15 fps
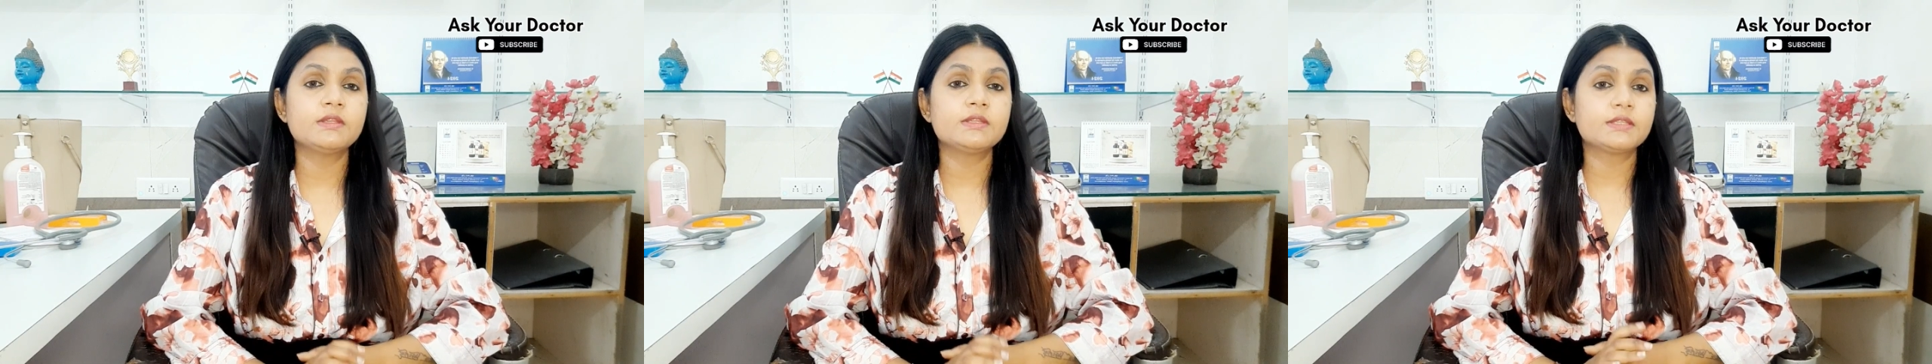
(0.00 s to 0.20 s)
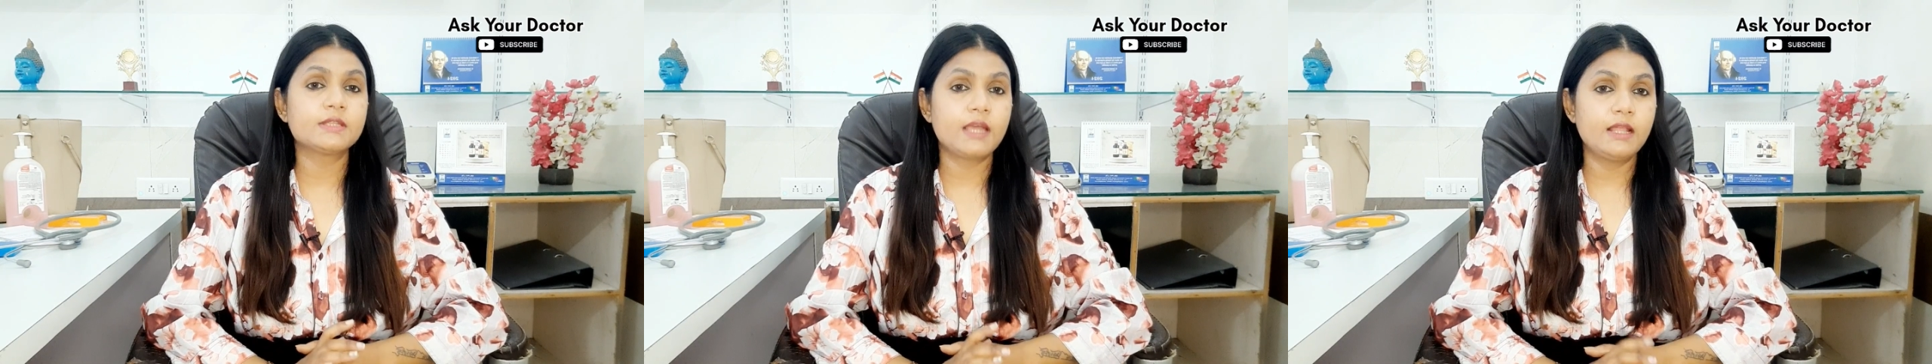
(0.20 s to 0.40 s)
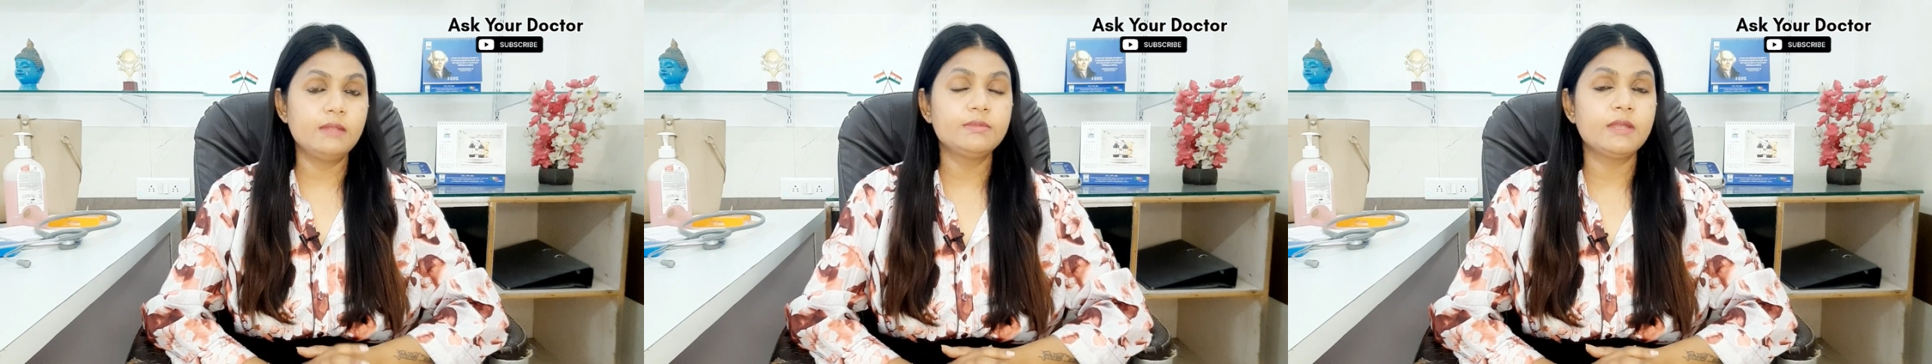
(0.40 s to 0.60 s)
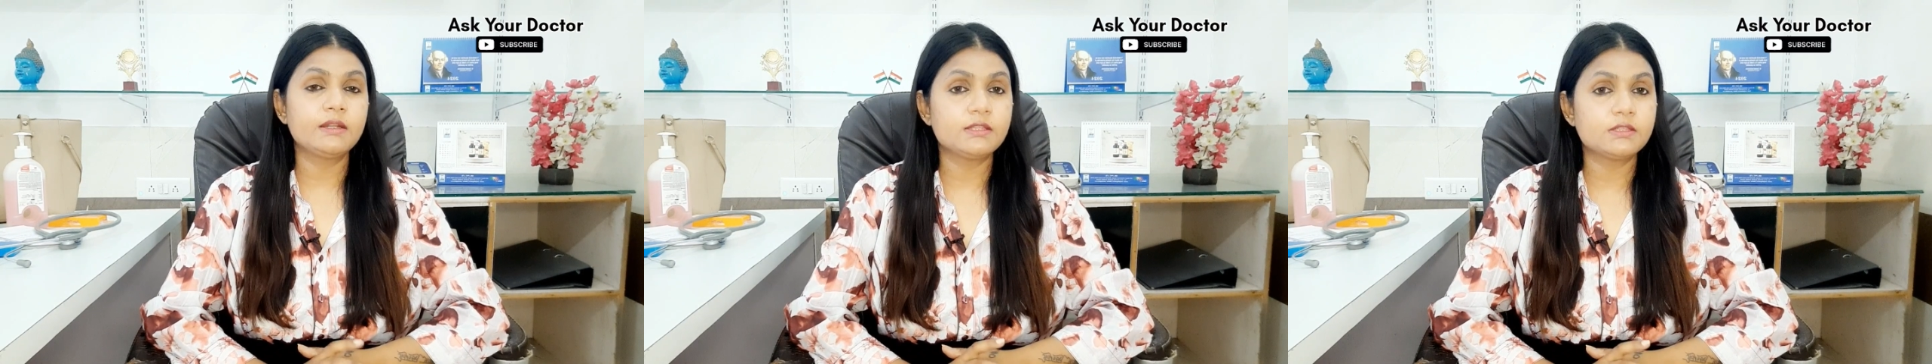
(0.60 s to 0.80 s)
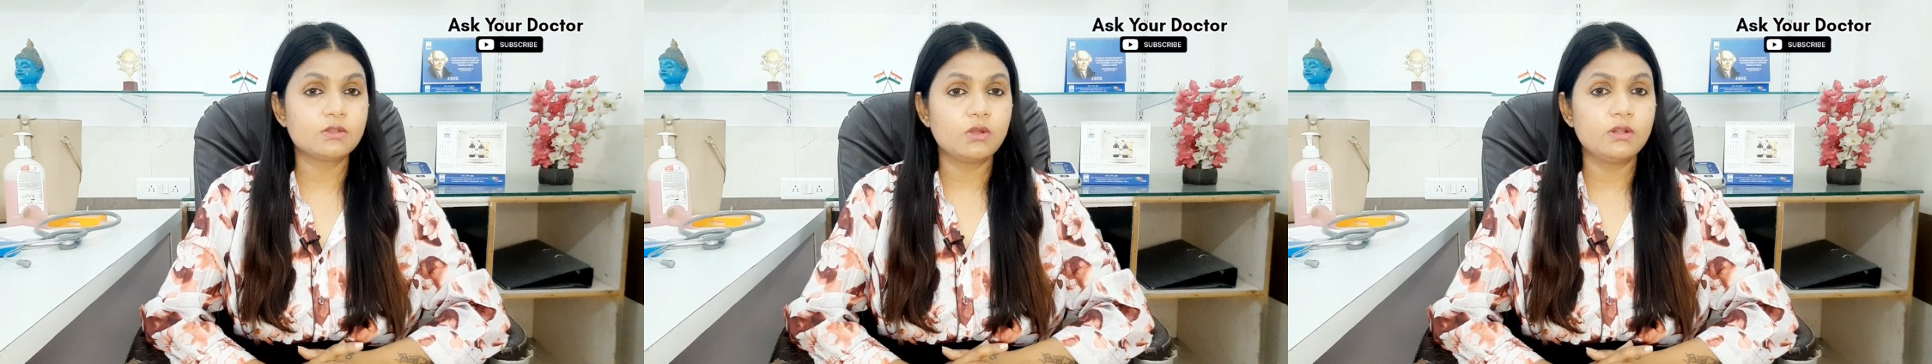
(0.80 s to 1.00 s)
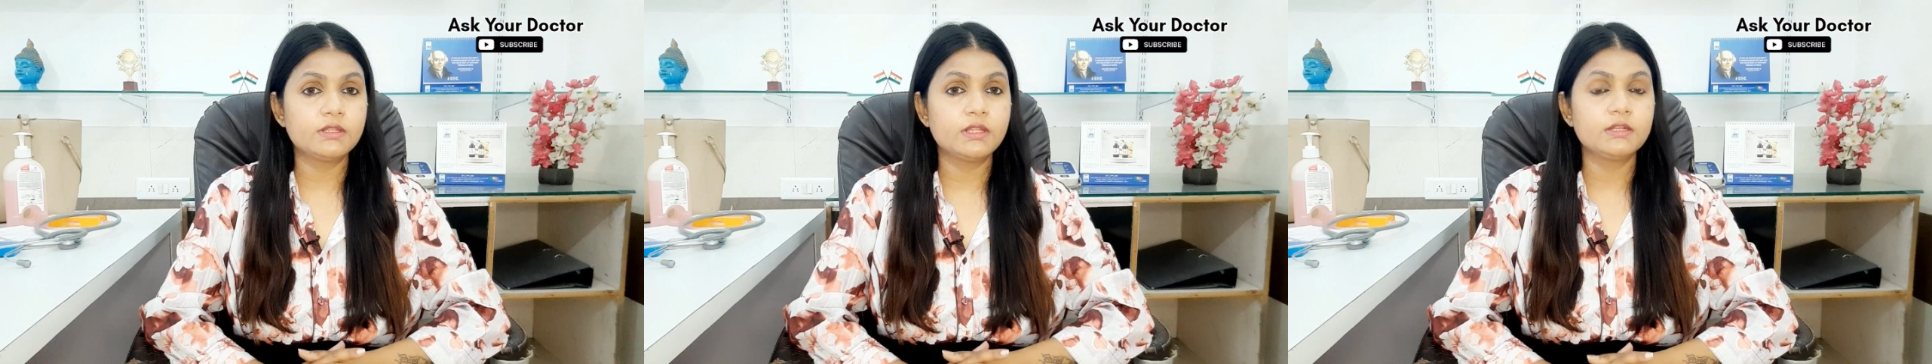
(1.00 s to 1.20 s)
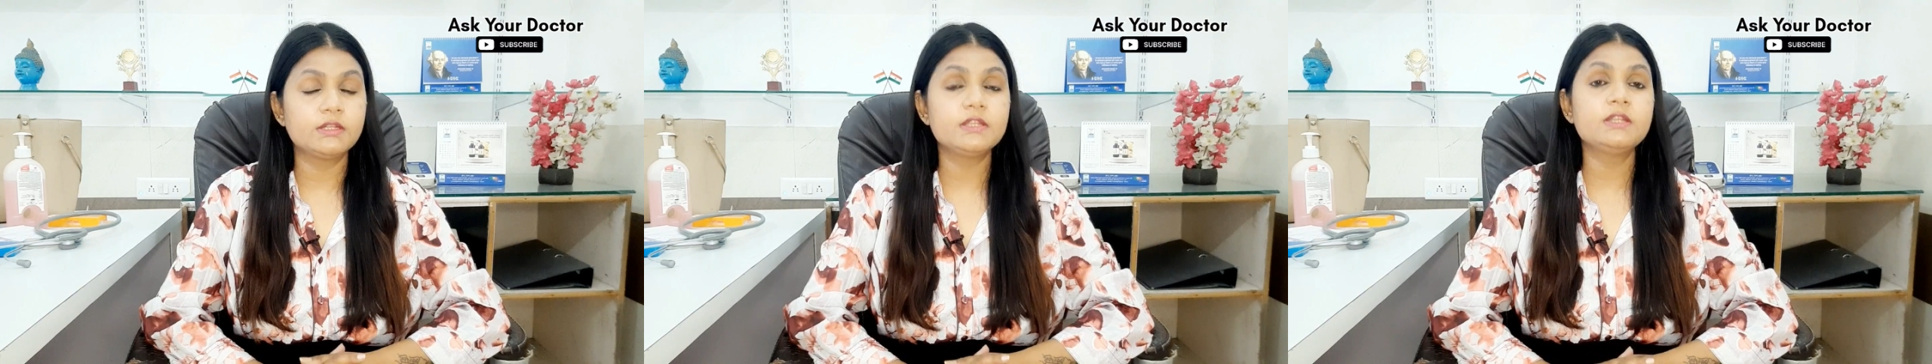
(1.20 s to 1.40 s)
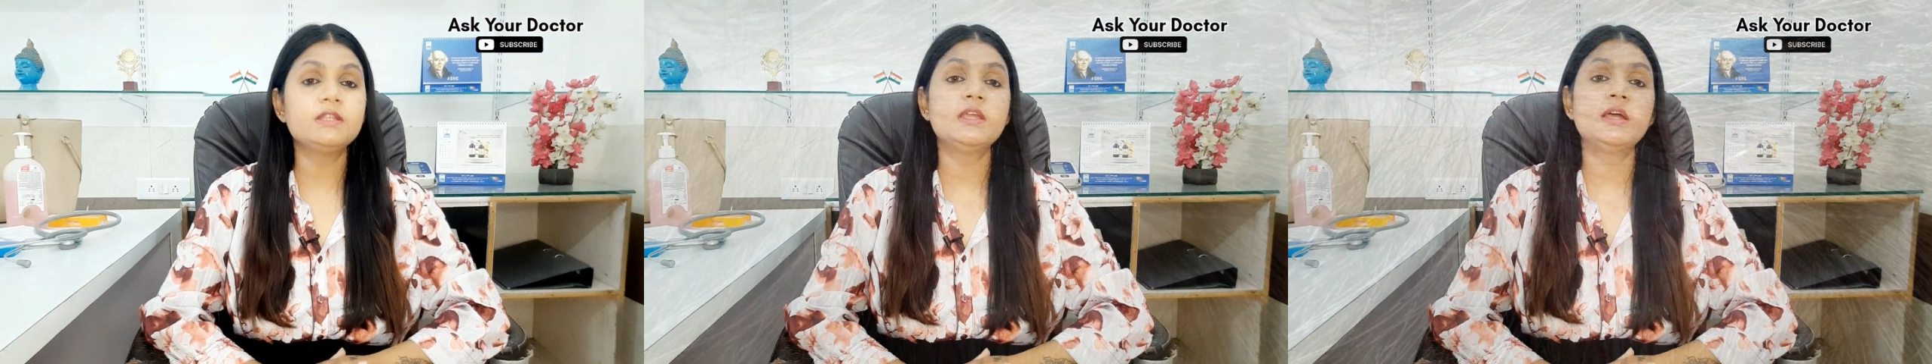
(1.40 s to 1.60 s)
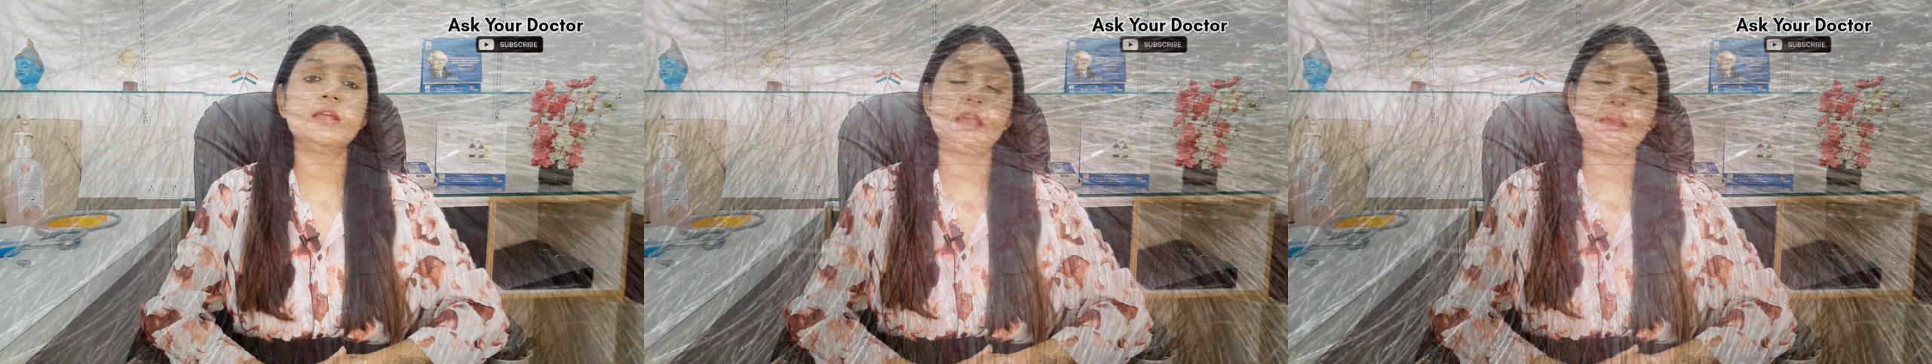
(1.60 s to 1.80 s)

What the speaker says: scalp, that is called the tinea